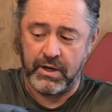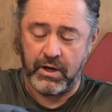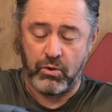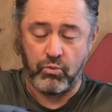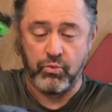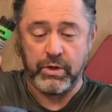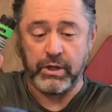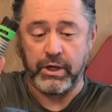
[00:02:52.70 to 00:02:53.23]
a
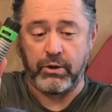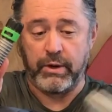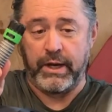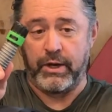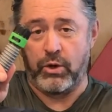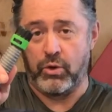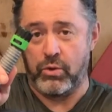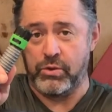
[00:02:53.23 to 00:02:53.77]
really
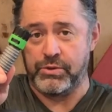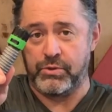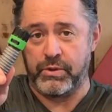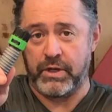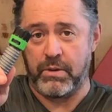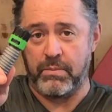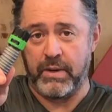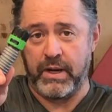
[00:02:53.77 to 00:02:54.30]
great hose when
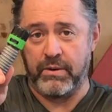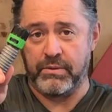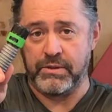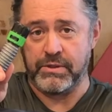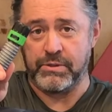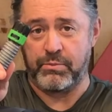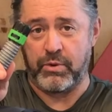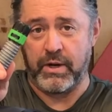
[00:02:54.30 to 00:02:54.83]
combined with
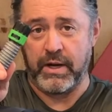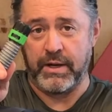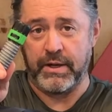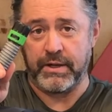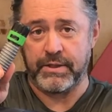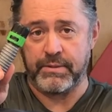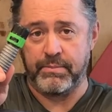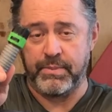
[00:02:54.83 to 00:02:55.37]
this
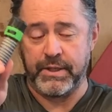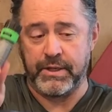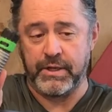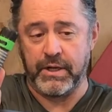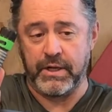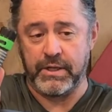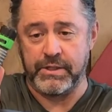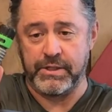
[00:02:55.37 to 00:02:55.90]
product
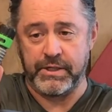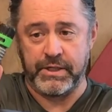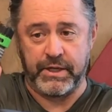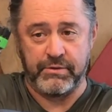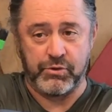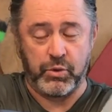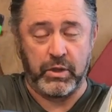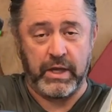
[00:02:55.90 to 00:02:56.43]
because it
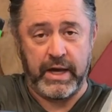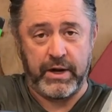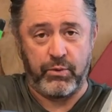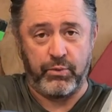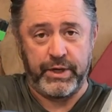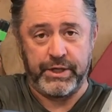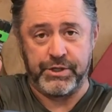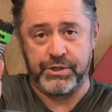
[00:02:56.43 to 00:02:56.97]
gives you a lot
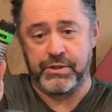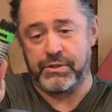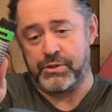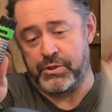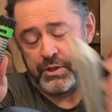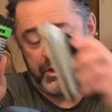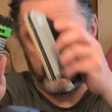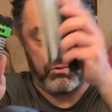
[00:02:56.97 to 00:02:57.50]
of reach.
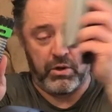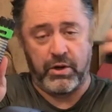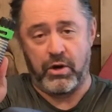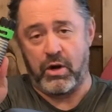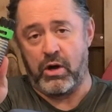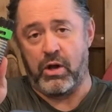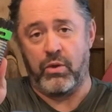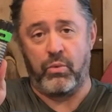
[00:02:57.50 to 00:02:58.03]
So you can run
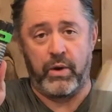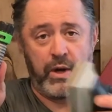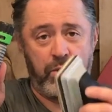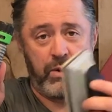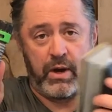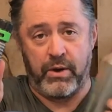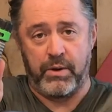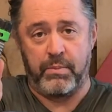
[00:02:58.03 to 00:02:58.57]
all the way
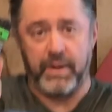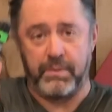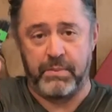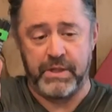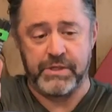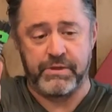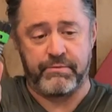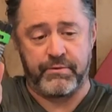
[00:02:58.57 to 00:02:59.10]
around a big
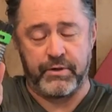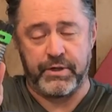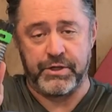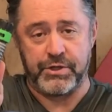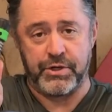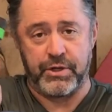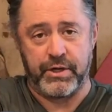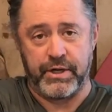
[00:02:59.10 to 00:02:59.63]
piece of
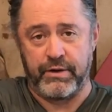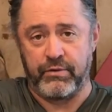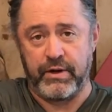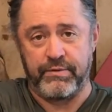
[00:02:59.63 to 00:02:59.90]
furniture and never